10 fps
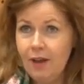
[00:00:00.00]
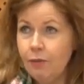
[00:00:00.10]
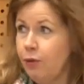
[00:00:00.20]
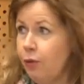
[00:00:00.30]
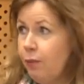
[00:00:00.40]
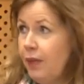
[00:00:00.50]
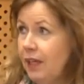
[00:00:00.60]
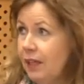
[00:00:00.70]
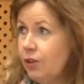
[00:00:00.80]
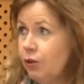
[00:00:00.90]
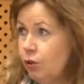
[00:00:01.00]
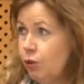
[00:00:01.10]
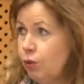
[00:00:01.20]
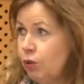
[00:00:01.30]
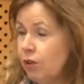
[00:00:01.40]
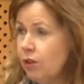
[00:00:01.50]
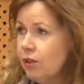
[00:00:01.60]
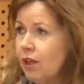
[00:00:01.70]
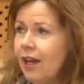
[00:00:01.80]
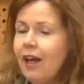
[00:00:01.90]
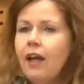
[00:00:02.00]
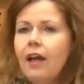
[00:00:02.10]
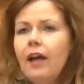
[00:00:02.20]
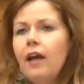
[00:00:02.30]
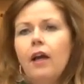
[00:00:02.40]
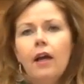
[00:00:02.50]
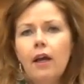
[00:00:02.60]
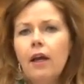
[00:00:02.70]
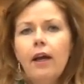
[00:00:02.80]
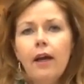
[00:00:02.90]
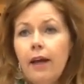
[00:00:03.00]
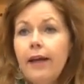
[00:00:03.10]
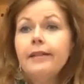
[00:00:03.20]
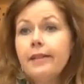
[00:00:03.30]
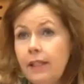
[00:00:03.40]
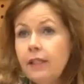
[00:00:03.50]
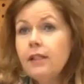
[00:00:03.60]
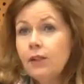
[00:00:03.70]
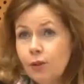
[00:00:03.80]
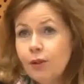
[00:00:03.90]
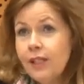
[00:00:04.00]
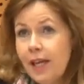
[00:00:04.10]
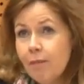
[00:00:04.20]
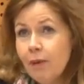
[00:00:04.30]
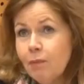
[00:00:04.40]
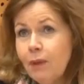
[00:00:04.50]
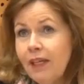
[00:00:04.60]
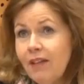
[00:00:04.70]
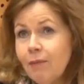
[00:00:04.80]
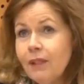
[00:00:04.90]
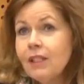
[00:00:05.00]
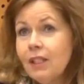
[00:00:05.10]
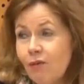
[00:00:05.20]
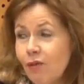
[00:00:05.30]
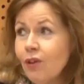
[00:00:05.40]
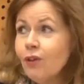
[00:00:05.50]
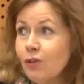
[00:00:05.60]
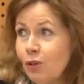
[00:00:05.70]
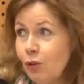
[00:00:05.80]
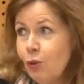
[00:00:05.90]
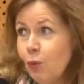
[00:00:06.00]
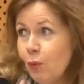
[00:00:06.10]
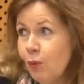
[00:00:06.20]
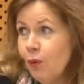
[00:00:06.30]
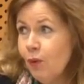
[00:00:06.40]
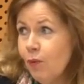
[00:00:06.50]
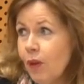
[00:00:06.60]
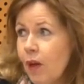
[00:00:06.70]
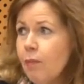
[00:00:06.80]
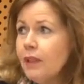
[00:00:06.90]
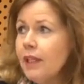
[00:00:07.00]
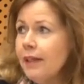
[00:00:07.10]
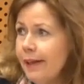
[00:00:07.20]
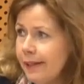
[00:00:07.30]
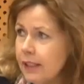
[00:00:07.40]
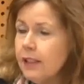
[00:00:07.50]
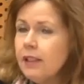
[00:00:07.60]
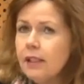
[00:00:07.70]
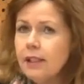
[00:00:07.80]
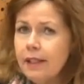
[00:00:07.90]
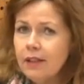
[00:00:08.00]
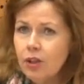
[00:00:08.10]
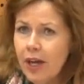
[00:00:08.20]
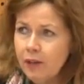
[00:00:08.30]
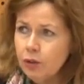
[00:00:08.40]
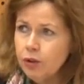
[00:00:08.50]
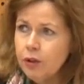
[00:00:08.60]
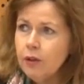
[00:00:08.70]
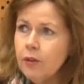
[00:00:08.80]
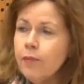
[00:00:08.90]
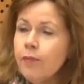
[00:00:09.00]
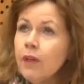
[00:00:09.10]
and the European institutions. It's easy to say, but believe me, it's difficult to do. But at least this is the intention.